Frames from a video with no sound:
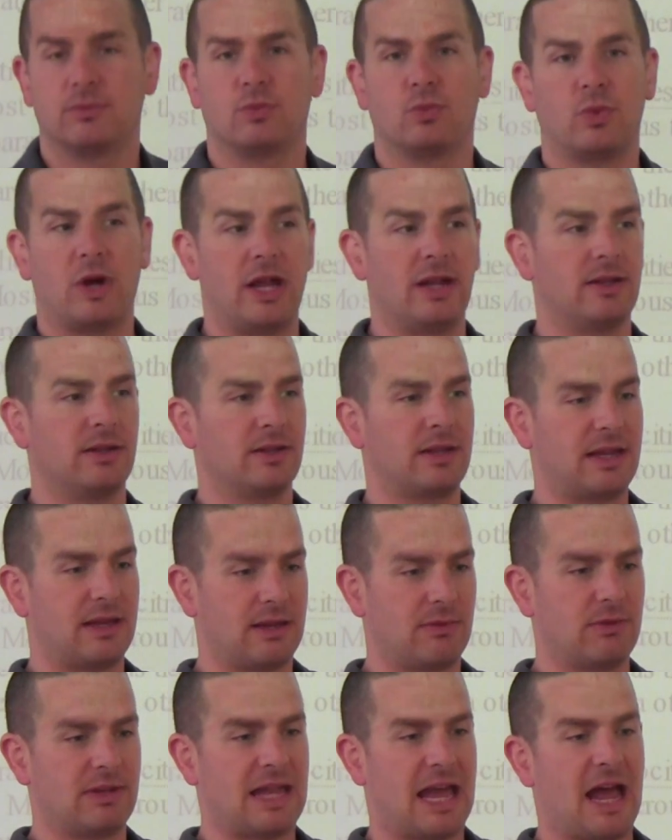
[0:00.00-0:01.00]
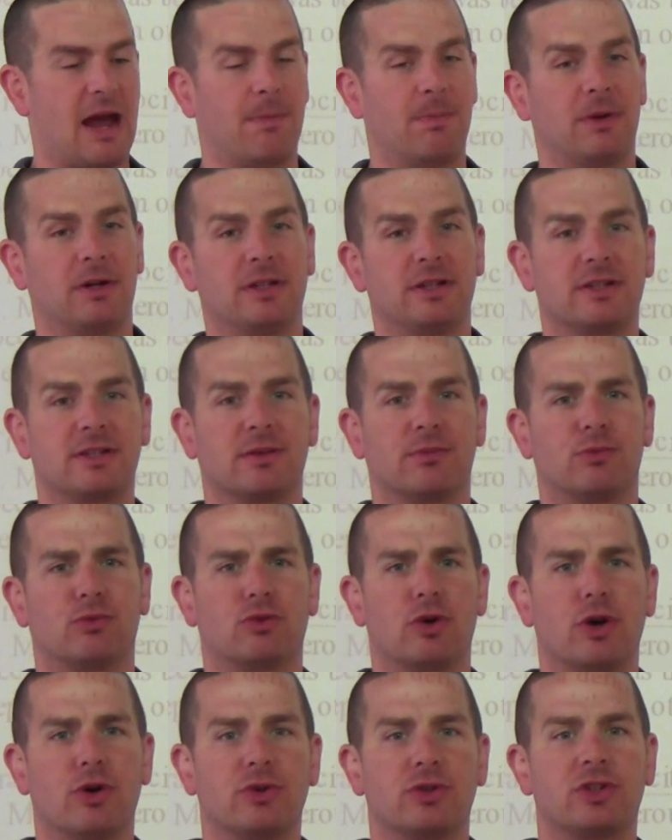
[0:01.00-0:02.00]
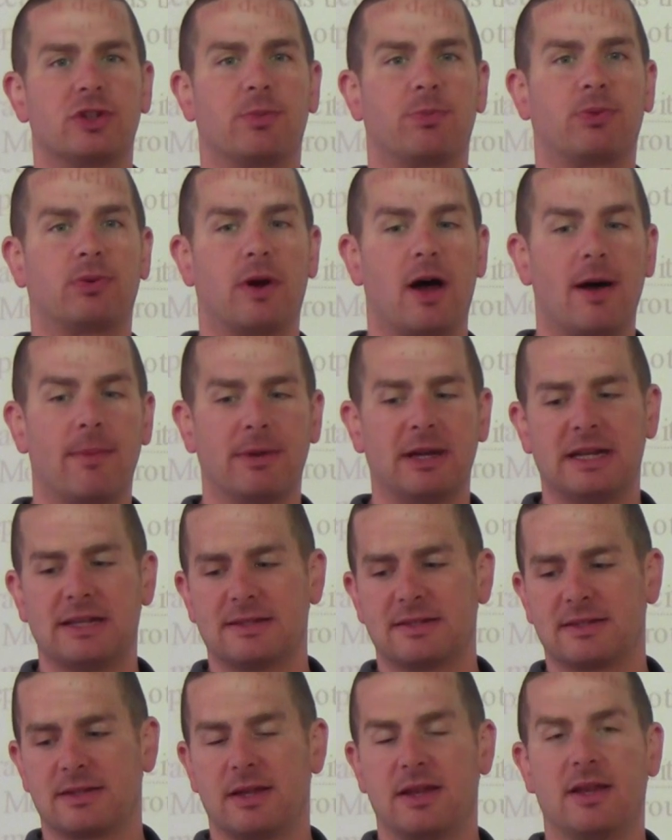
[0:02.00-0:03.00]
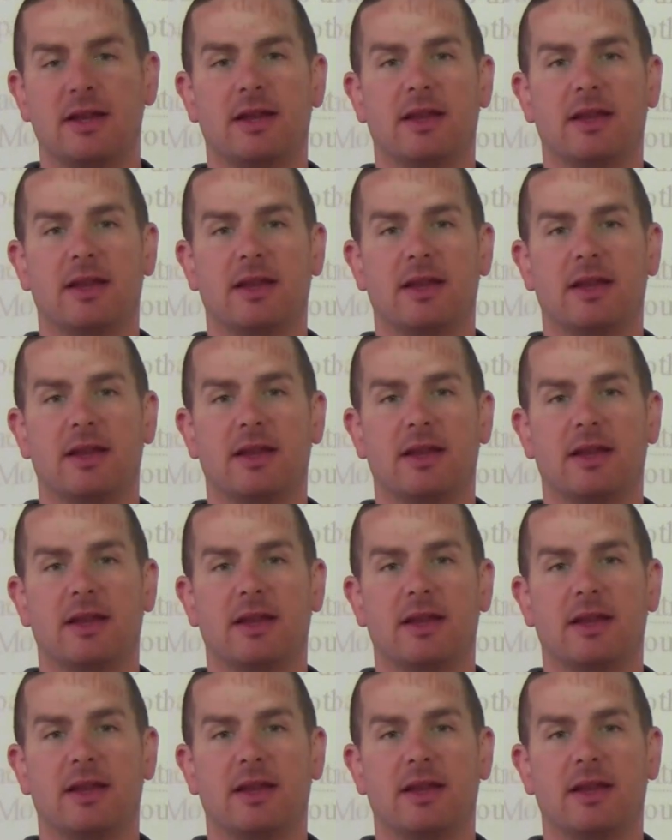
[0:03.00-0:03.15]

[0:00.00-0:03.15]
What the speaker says: when capitalism rose to prominence,